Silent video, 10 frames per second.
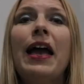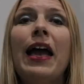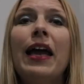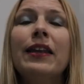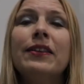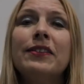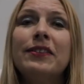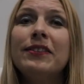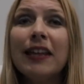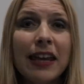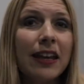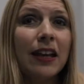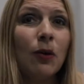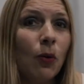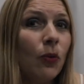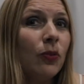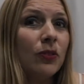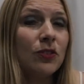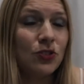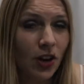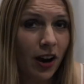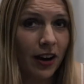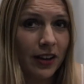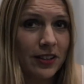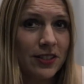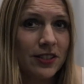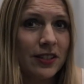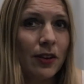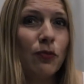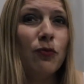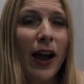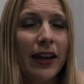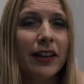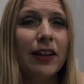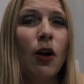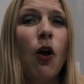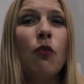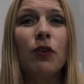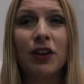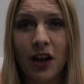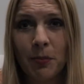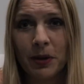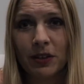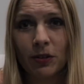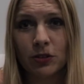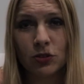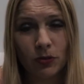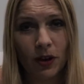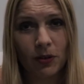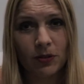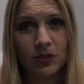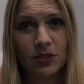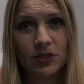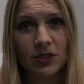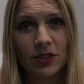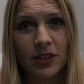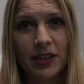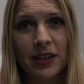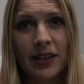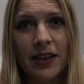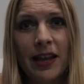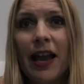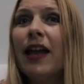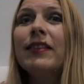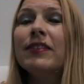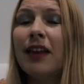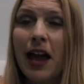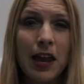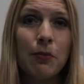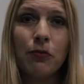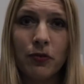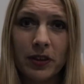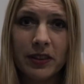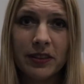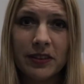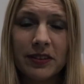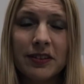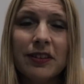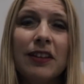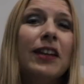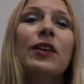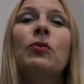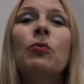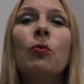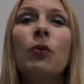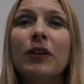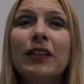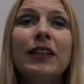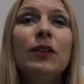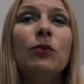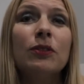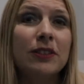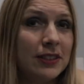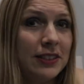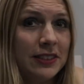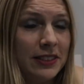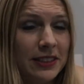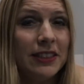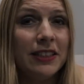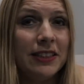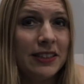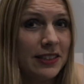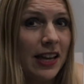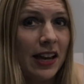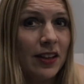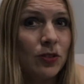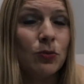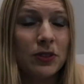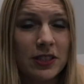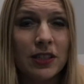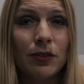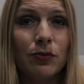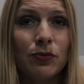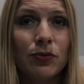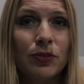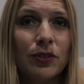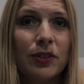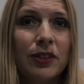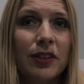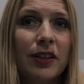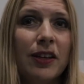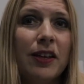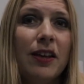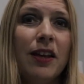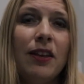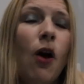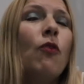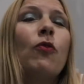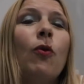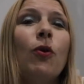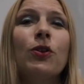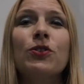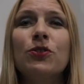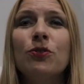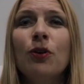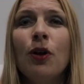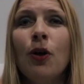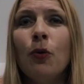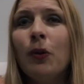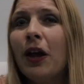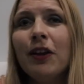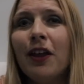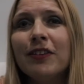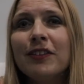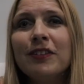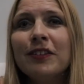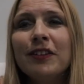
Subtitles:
and taking on charge and finally overcoming those struggles and triumphing in what he or she desired to achieve. Now, of course, we are not